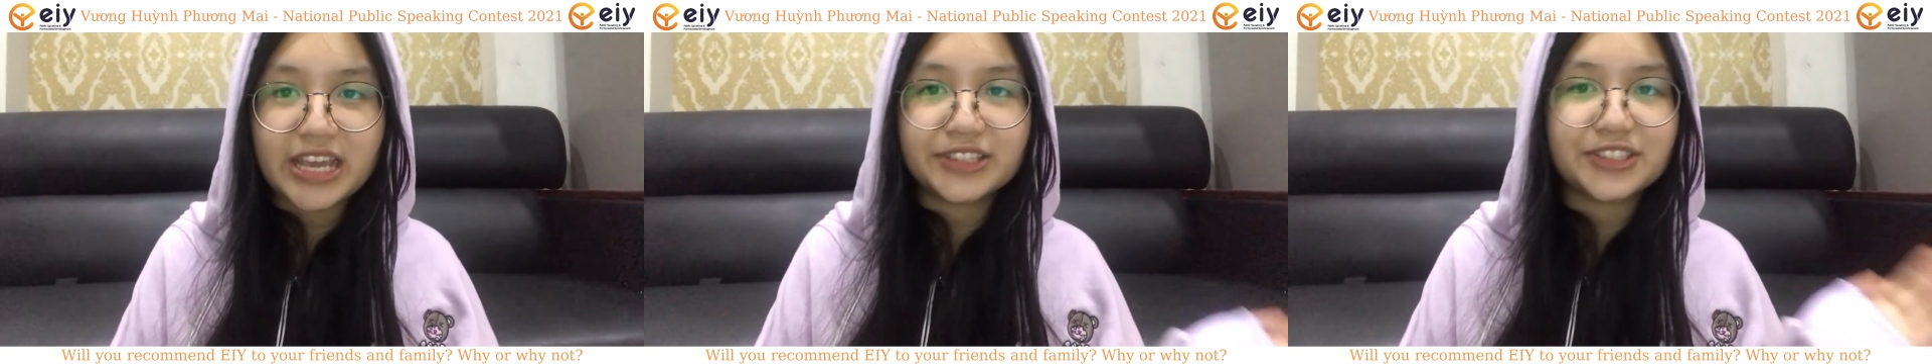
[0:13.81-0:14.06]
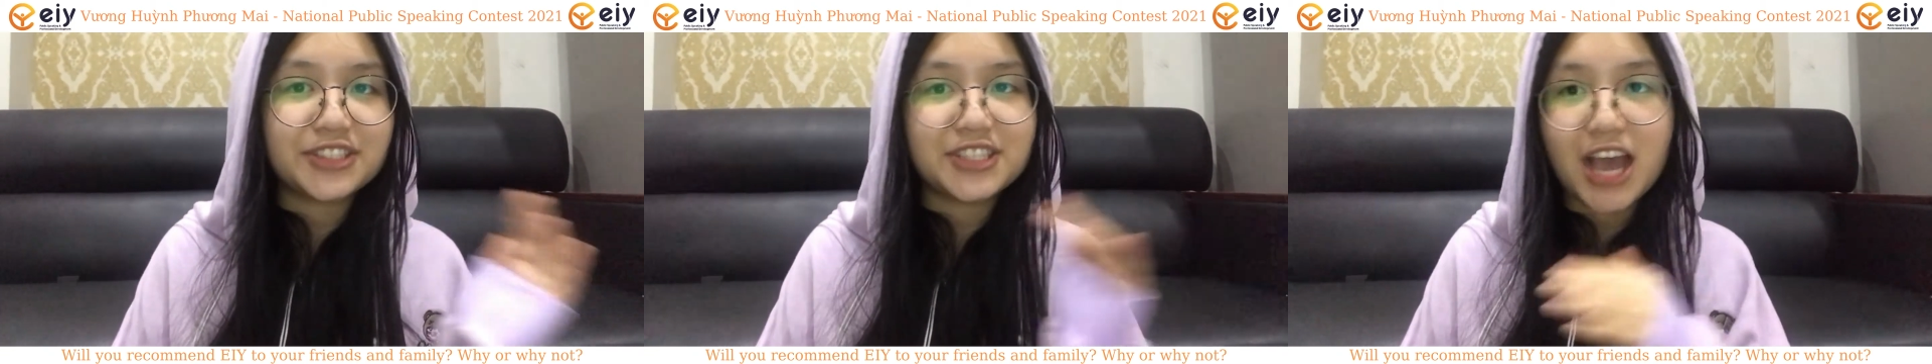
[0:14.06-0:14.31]

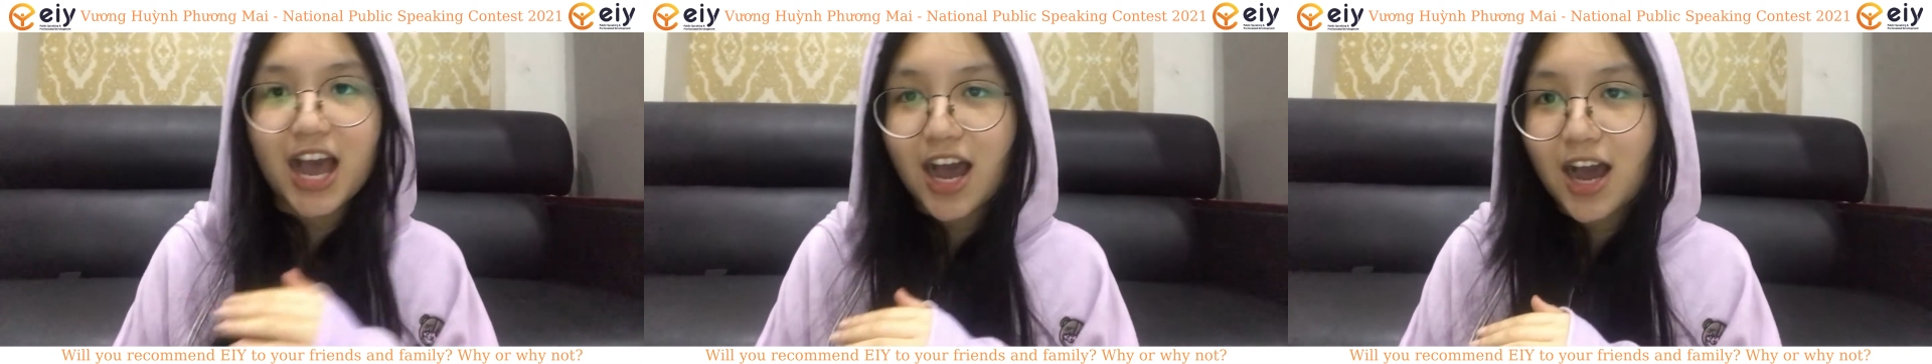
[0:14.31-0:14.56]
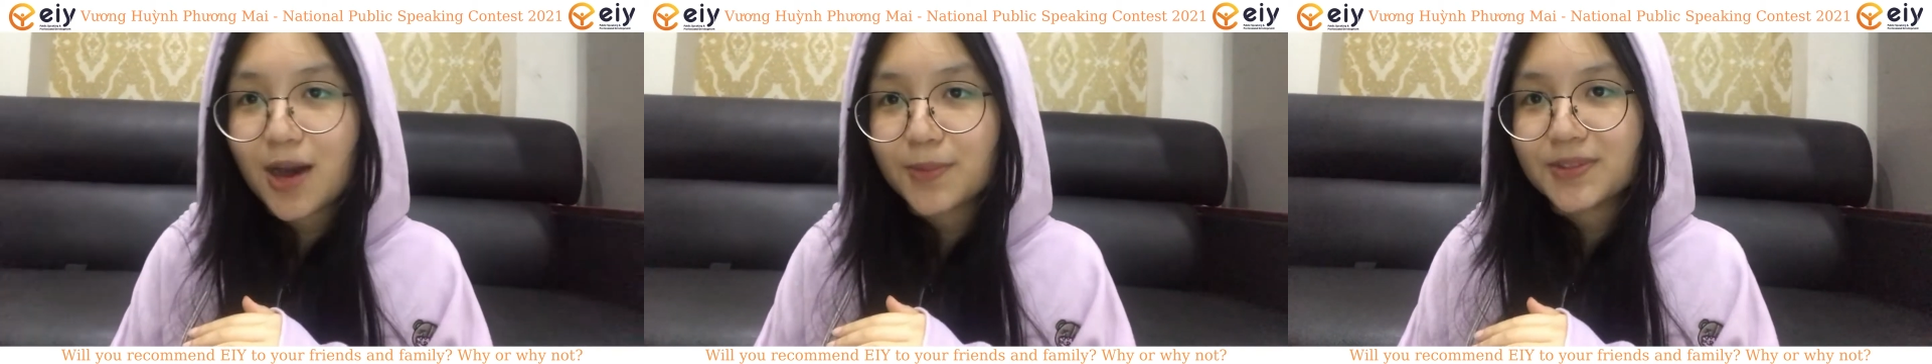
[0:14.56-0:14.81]
in
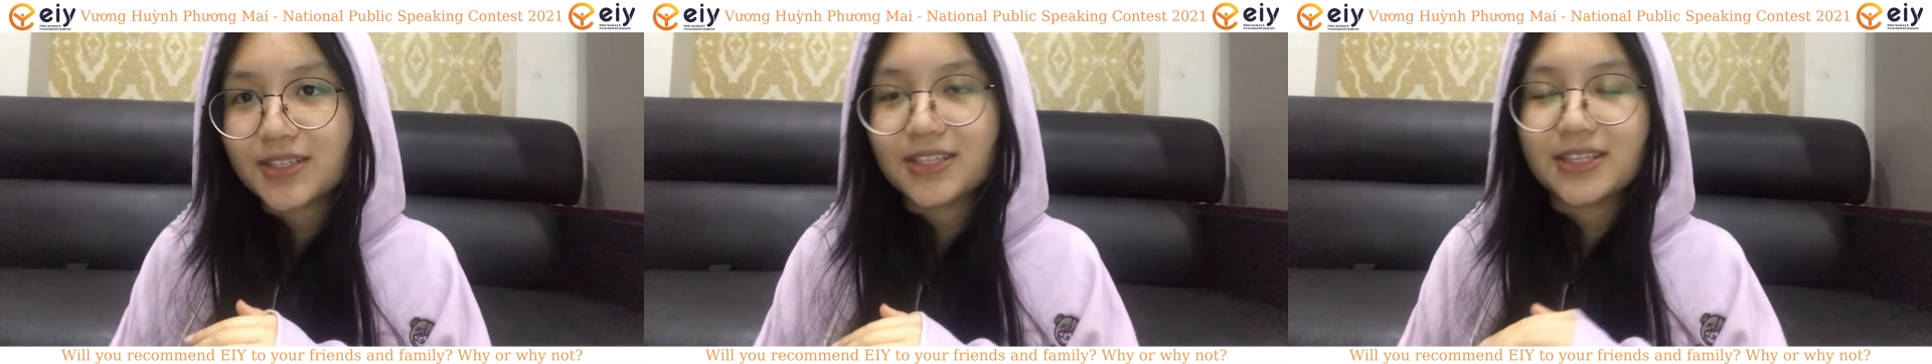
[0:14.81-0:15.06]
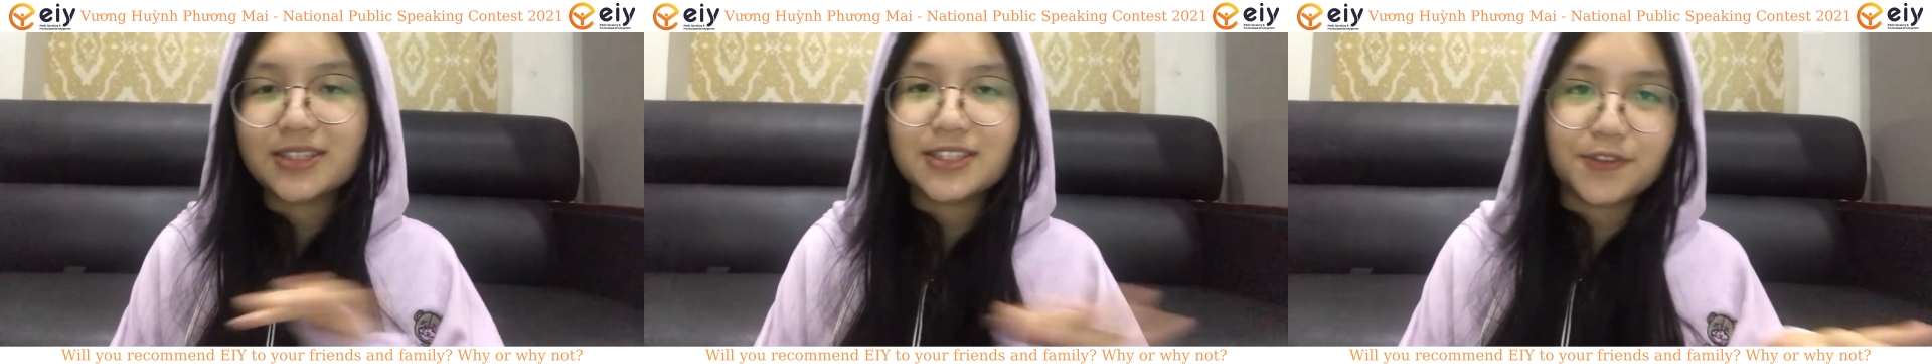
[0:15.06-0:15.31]
jobs,
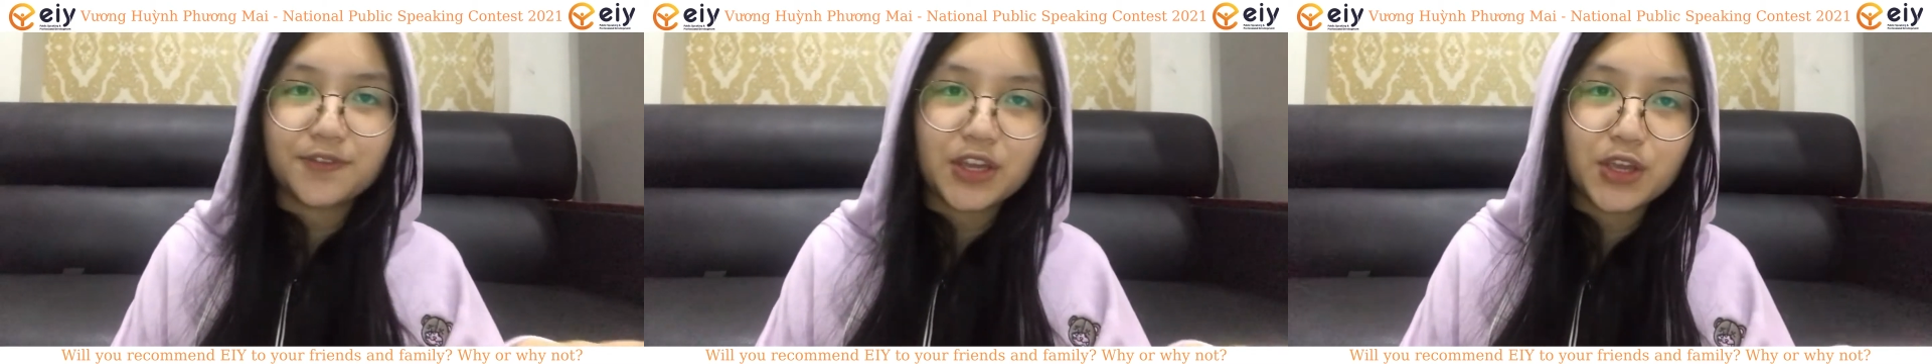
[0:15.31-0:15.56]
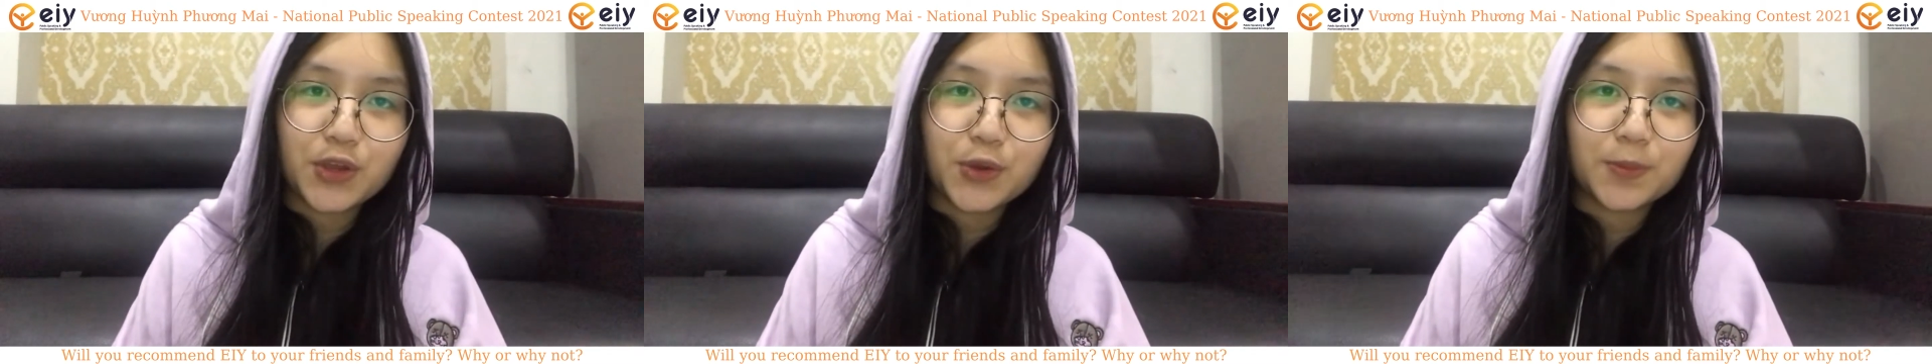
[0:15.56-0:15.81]
in
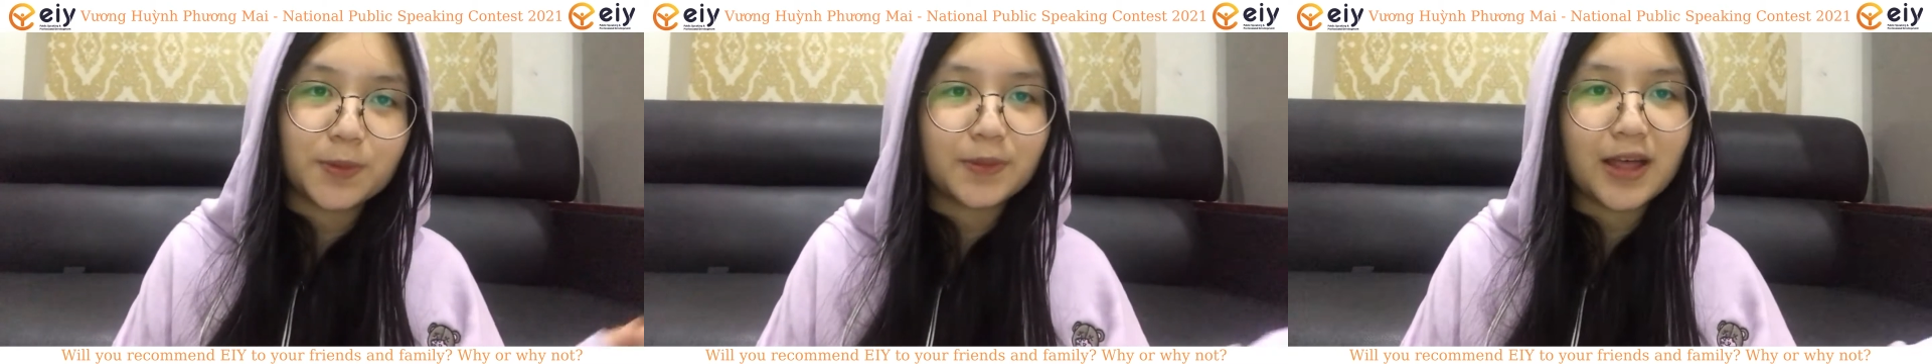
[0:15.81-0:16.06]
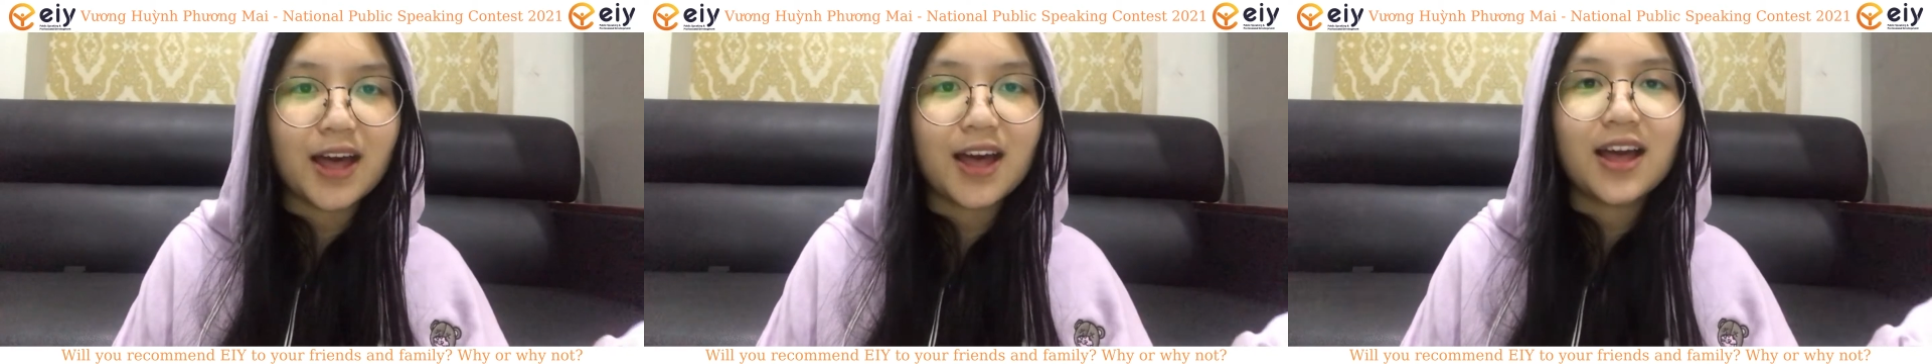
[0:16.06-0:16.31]
interview, blah
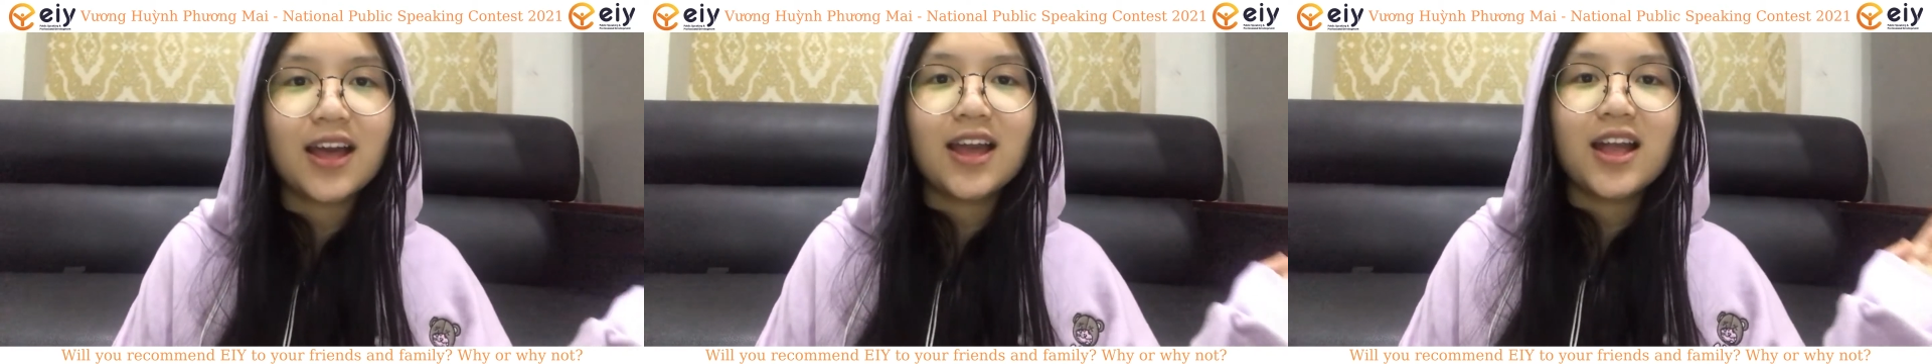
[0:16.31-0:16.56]
blah,